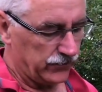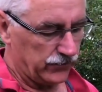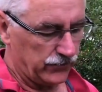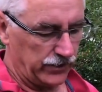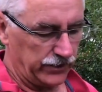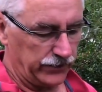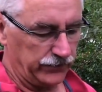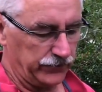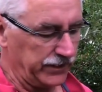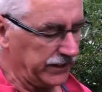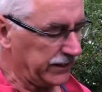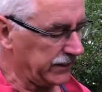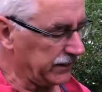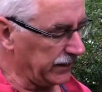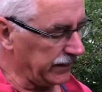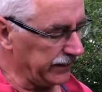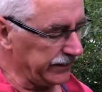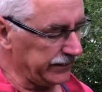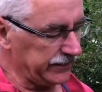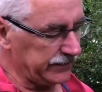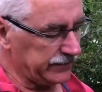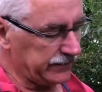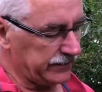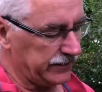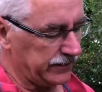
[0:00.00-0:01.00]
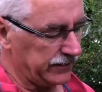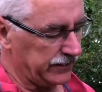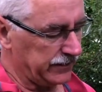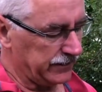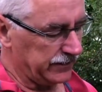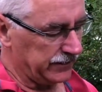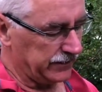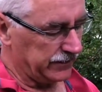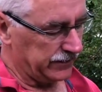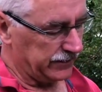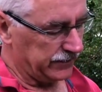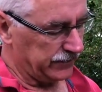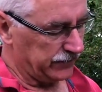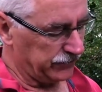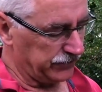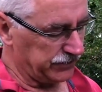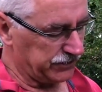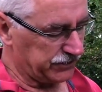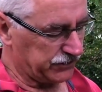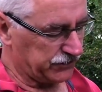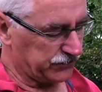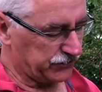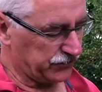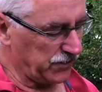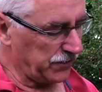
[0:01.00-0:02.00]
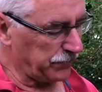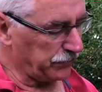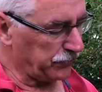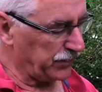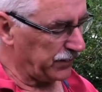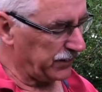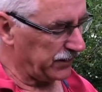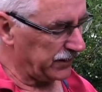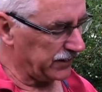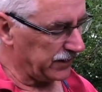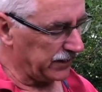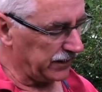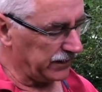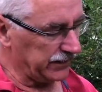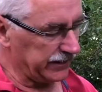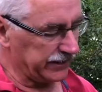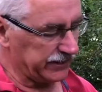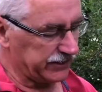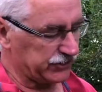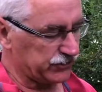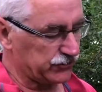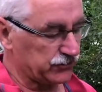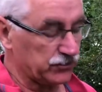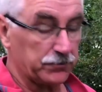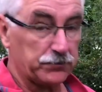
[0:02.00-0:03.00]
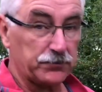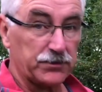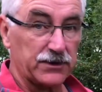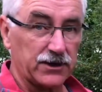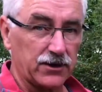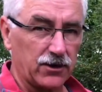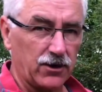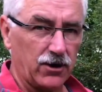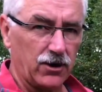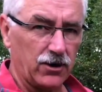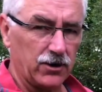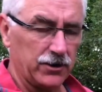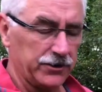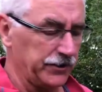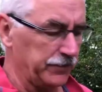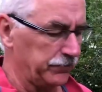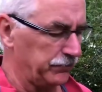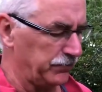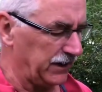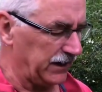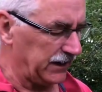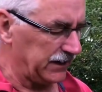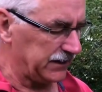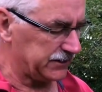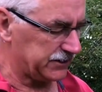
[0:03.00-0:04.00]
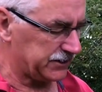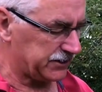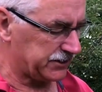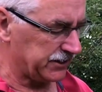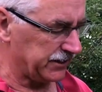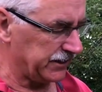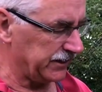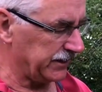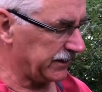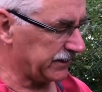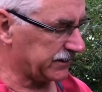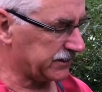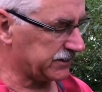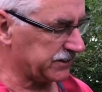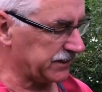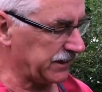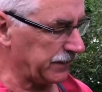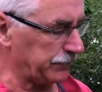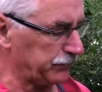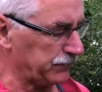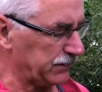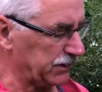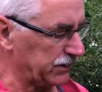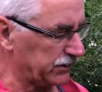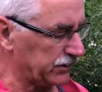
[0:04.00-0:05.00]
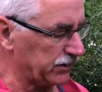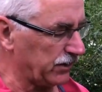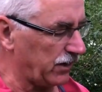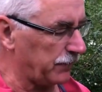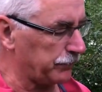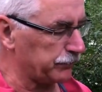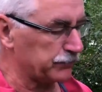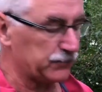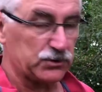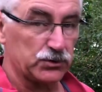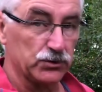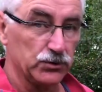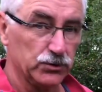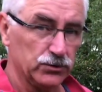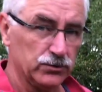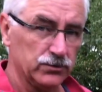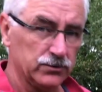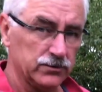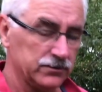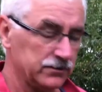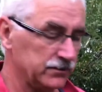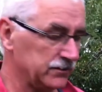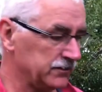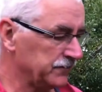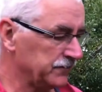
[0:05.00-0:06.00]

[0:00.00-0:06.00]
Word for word: When we cut it, we strip. I like stripping all the buds except the top two.